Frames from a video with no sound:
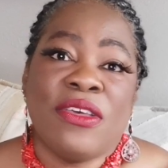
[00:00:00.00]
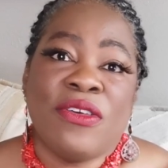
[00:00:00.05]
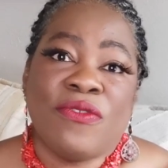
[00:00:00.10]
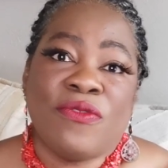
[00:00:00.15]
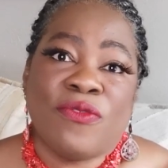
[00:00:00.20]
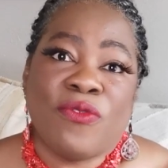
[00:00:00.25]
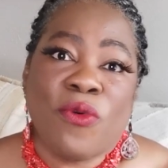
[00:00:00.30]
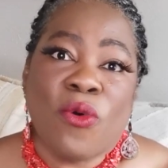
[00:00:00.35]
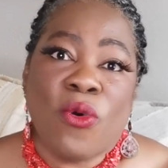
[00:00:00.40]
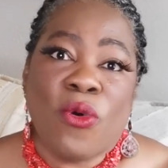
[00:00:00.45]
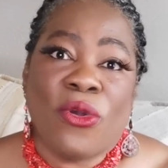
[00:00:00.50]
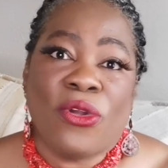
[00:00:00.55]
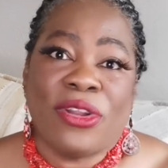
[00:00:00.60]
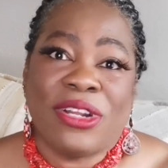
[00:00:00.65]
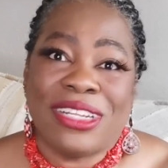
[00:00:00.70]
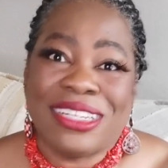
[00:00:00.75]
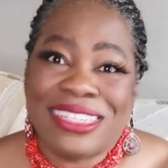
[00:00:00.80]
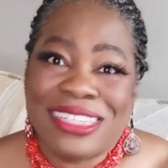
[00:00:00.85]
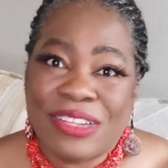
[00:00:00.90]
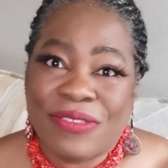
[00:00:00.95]

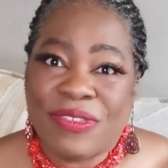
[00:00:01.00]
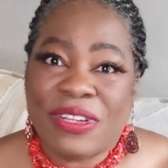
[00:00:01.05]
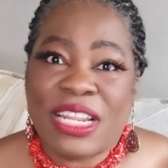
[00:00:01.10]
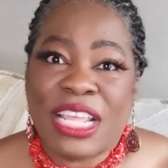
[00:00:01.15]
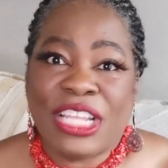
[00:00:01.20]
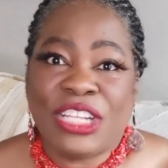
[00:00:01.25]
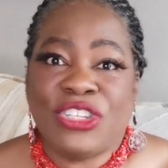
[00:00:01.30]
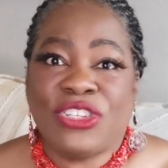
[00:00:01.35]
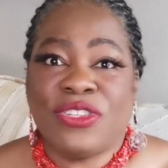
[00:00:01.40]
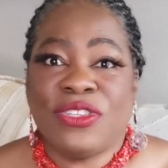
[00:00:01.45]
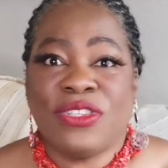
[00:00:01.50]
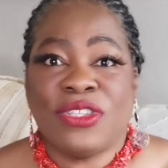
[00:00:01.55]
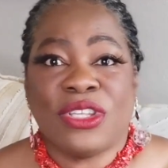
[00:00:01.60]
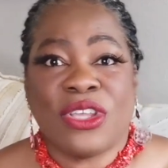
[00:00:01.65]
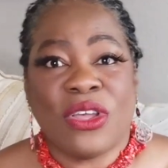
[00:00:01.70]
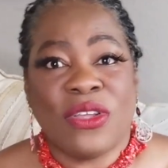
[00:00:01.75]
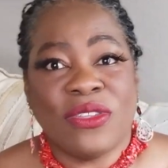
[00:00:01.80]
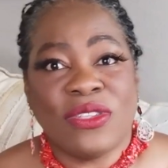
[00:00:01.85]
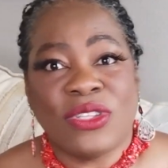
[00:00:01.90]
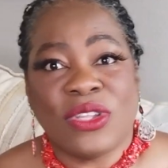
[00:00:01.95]
for divinations,
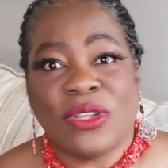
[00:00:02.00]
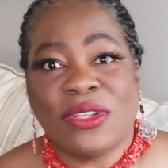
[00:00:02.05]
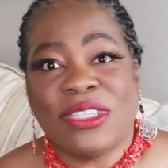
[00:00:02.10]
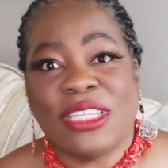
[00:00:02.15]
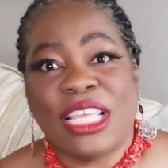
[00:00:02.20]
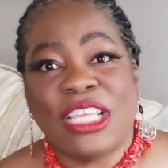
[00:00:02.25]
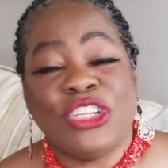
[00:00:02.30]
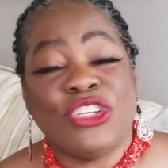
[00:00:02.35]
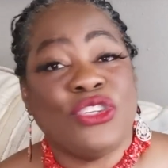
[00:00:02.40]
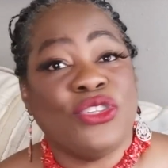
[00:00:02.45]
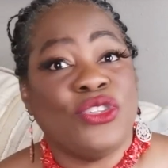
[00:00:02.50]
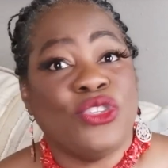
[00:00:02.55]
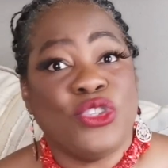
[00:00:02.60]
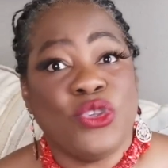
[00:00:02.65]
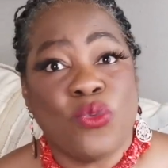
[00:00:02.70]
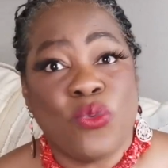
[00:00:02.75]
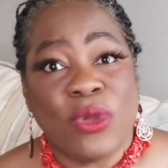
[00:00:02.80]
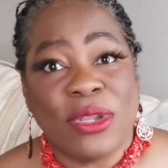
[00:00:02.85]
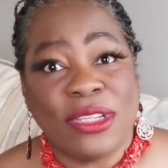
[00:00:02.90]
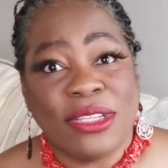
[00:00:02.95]
consultations,
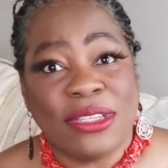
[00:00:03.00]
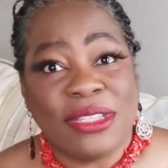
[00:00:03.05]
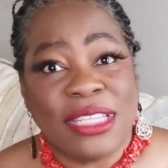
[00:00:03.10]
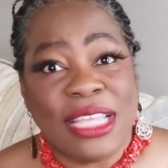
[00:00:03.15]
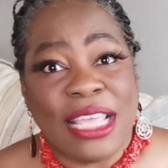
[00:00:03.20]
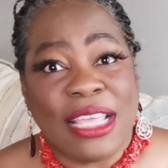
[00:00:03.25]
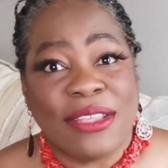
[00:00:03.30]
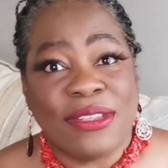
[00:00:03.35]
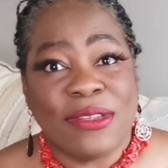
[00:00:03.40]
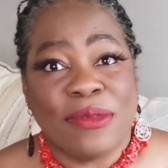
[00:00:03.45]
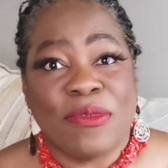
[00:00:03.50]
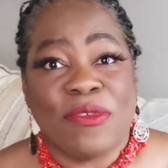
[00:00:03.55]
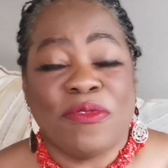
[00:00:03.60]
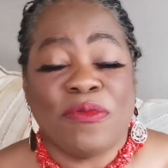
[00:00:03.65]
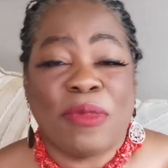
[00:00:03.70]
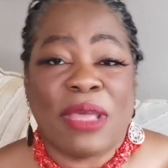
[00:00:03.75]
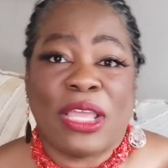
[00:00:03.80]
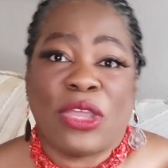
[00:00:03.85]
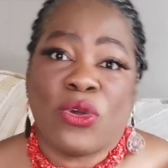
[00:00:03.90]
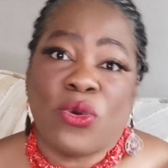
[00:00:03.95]
you want to take some
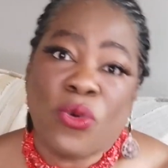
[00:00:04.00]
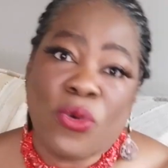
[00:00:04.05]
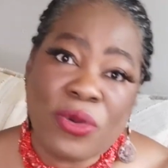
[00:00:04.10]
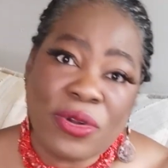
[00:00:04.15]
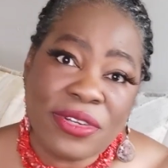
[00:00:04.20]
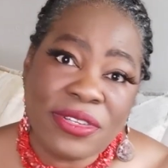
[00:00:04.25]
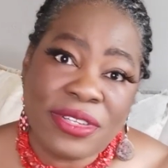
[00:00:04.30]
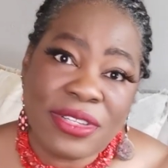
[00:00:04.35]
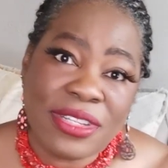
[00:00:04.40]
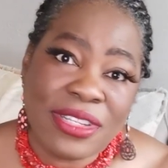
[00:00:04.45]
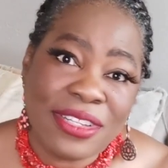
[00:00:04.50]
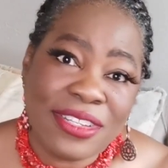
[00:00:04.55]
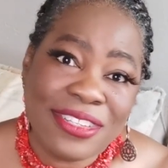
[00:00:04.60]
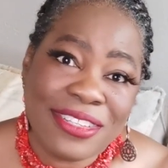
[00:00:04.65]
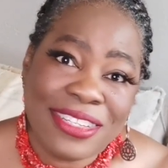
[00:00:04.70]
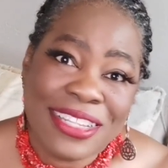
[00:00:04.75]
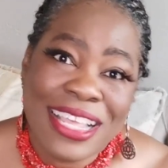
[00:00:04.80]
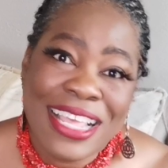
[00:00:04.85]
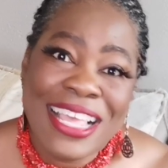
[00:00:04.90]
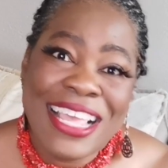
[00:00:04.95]
of my
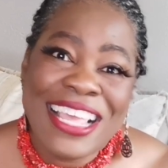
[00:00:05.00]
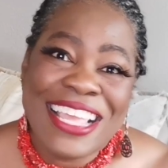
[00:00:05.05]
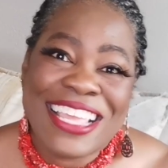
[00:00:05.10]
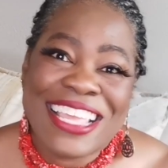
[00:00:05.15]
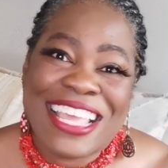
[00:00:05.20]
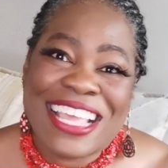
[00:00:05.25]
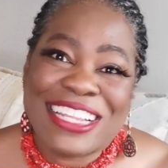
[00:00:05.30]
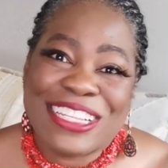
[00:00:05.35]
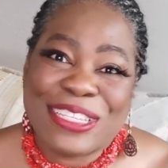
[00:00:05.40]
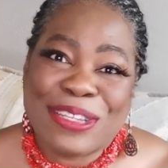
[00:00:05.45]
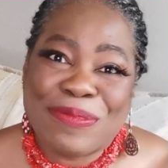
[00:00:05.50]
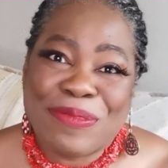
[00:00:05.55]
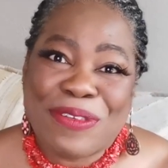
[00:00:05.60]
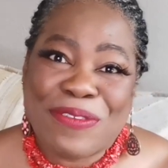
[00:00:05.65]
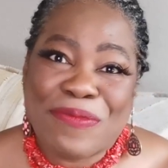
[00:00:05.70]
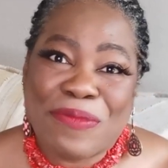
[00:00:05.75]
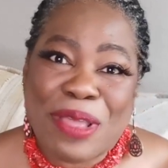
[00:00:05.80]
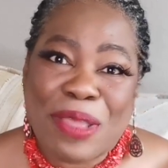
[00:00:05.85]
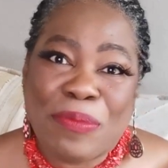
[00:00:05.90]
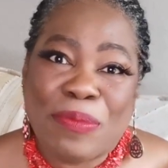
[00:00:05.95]
courses, get some
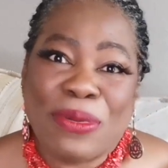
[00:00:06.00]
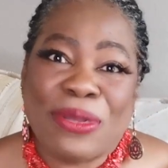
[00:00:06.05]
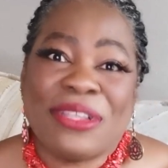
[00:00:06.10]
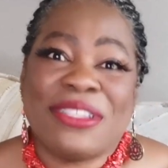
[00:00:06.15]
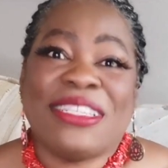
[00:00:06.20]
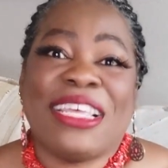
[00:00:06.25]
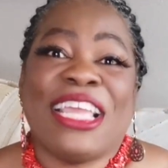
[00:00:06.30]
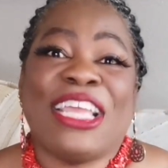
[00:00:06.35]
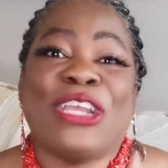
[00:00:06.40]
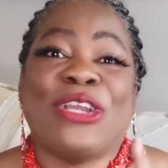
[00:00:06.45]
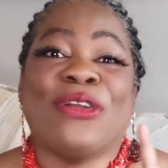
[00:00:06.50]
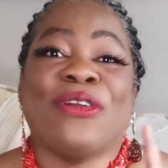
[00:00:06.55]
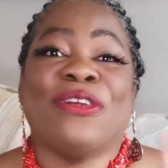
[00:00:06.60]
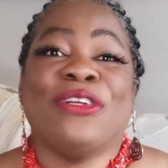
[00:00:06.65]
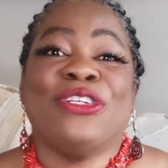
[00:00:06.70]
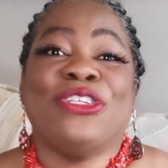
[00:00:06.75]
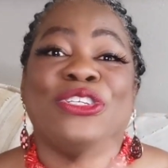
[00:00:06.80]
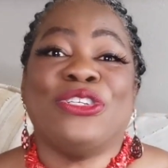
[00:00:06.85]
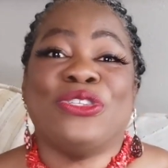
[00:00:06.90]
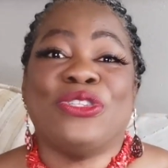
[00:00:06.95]
of my books, I
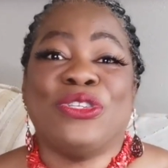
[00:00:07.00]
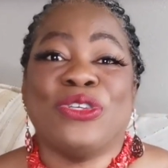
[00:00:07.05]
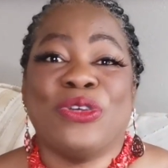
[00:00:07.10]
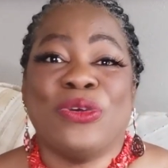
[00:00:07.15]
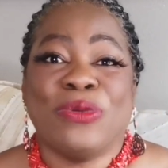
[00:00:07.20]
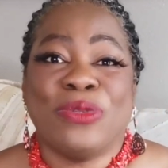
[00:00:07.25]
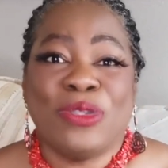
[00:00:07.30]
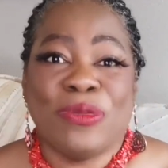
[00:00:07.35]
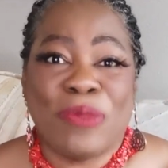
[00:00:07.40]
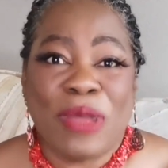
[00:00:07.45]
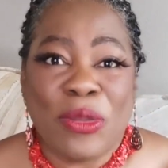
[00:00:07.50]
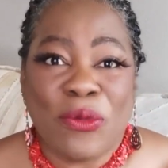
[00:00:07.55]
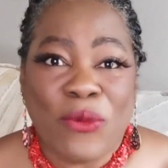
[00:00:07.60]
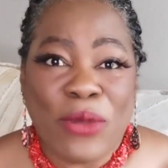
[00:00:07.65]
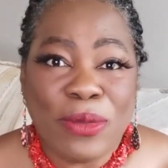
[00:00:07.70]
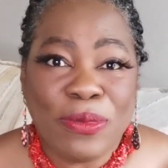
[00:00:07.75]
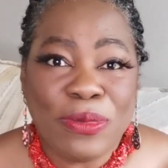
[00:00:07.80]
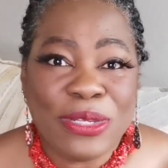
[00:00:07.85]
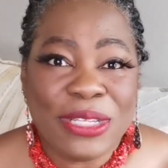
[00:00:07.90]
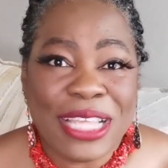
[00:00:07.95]
encourage you to go to my
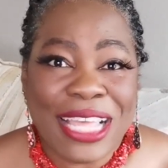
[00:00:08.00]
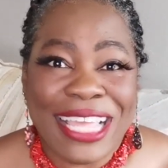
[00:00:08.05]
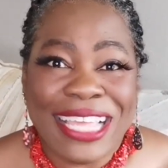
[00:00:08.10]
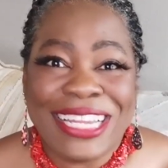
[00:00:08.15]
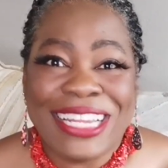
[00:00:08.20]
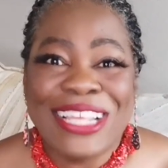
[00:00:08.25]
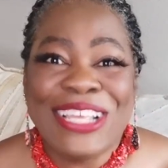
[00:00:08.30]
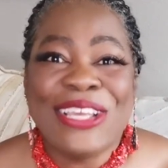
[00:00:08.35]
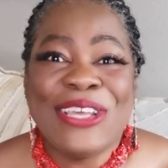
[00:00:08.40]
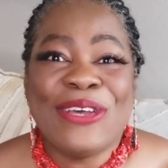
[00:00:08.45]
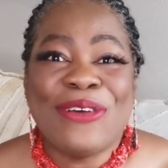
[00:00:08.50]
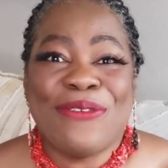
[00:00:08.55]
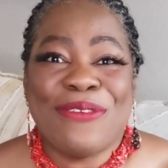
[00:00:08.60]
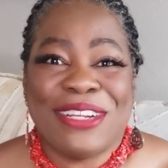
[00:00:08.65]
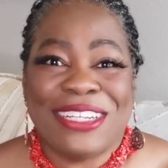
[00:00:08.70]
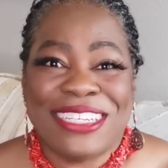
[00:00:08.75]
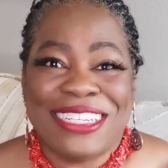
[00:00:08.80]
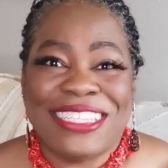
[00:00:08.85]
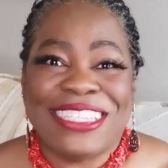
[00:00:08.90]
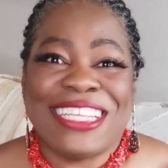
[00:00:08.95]
website,
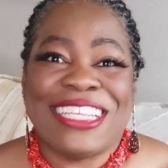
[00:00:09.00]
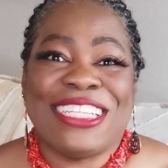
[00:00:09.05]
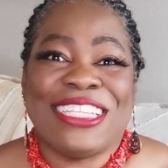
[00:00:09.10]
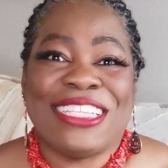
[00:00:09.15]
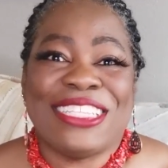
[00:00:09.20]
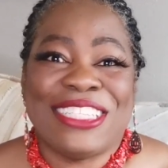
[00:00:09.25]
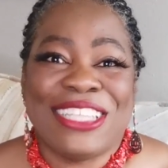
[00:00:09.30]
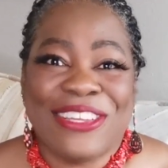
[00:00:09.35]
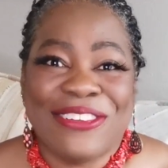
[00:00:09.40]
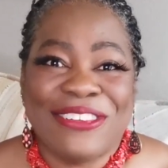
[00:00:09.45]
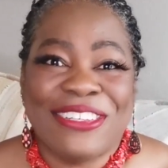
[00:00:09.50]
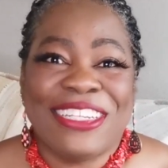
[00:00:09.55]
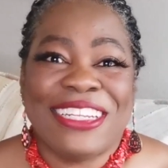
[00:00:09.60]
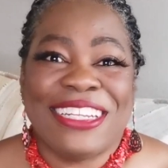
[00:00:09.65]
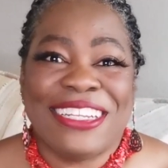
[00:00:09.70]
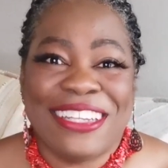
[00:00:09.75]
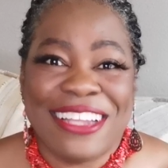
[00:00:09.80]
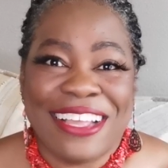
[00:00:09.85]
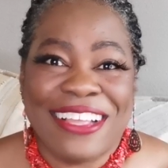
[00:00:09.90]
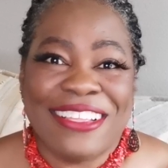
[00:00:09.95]
which is at
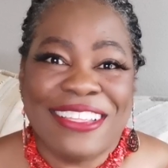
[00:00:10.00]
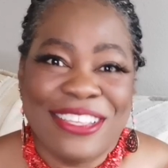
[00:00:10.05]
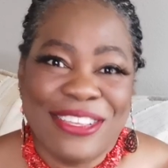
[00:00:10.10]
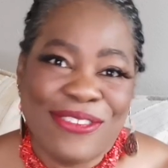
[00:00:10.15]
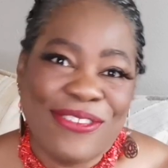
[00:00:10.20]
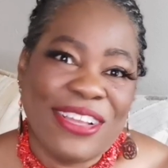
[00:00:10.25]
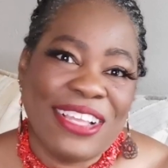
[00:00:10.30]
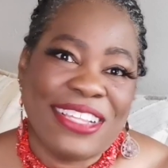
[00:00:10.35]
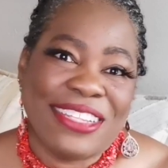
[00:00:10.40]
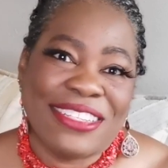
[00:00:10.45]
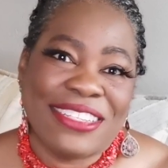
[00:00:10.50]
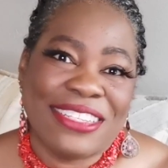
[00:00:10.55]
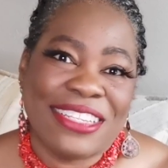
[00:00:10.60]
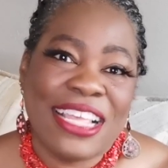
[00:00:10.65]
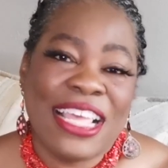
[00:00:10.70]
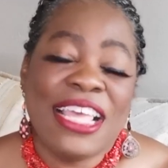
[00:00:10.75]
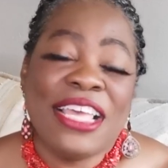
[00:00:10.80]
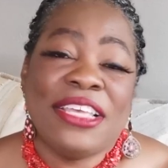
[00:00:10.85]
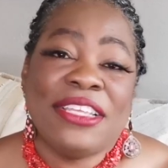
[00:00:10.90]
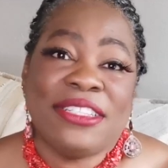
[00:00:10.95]

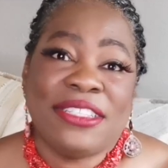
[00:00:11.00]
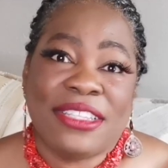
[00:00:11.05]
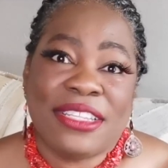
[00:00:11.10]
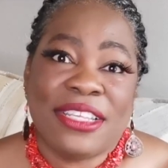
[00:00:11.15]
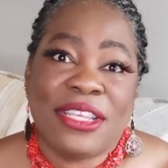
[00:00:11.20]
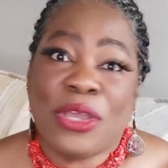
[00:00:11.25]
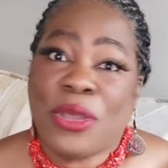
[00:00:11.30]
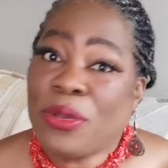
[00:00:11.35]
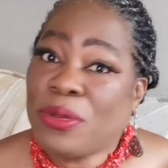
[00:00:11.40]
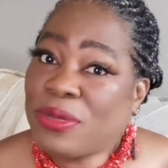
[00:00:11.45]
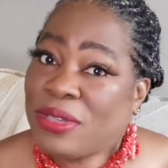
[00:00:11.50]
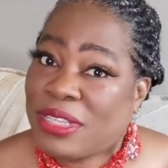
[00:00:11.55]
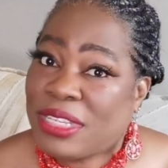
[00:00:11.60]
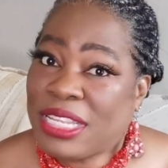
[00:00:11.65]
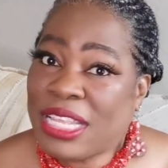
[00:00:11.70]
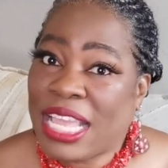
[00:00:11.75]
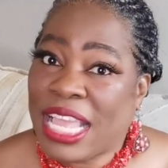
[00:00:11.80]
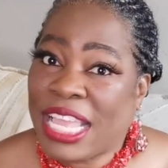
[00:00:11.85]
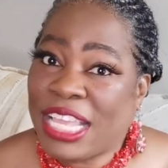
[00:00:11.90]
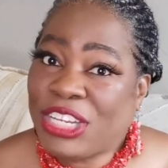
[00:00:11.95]
tochi.us,
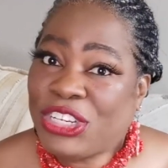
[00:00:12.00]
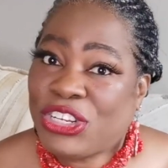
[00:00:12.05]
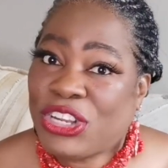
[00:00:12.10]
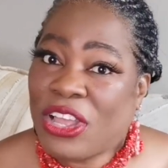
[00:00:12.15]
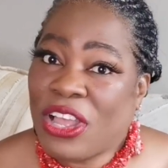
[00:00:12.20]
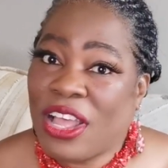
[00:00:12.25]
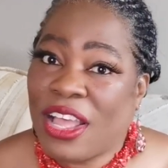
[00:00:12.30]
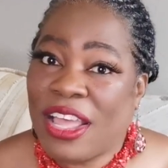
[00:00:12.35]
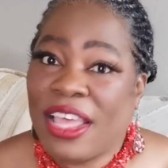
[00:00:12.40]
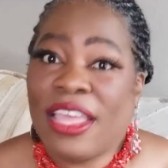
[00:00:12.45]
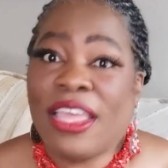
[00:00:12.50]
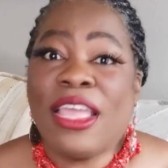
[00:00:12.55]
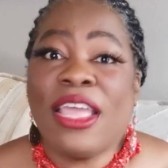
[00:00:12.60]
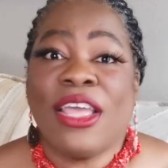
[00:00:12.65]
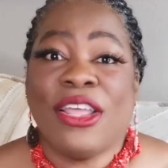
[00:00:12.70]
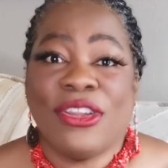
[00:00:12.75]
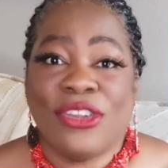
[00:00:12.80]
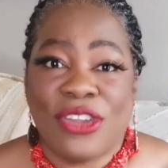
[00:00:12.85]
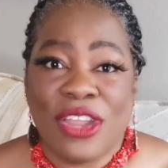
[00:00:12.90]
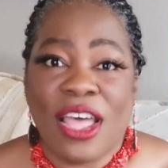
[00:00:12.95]

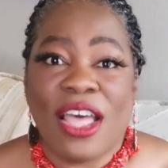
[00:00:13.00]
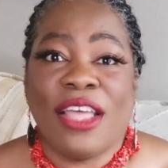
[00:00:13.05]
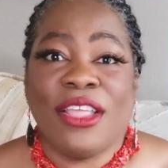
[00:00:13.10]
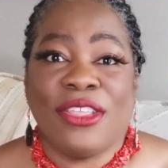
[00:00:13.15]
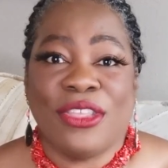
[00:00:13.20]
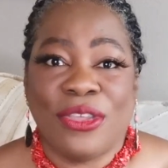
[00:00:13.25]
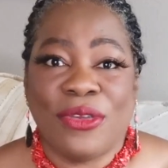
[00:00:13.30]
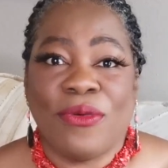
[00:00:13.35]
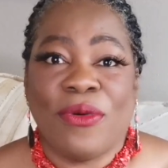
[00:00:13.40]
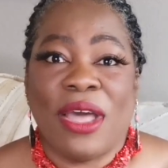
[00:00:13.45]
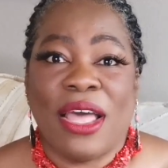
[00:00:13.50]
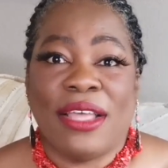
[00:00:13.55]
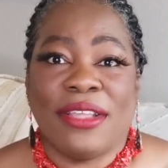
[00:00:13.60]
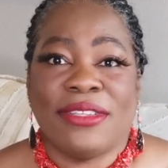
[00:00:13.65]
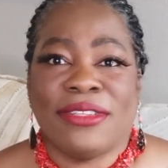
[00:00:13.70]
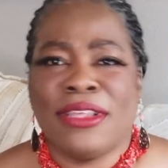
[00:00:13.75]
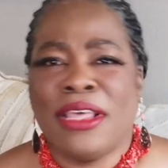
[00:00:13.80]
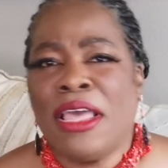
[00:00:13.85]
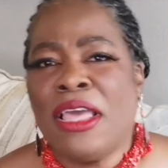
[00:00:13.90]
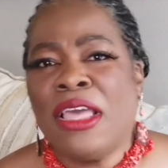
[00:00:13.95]

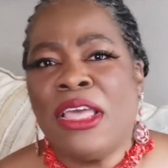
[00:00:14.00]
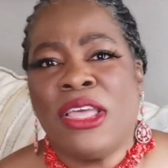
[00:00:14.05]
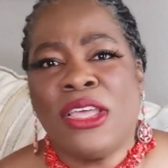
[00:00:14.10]
T-O-C-H-I.us.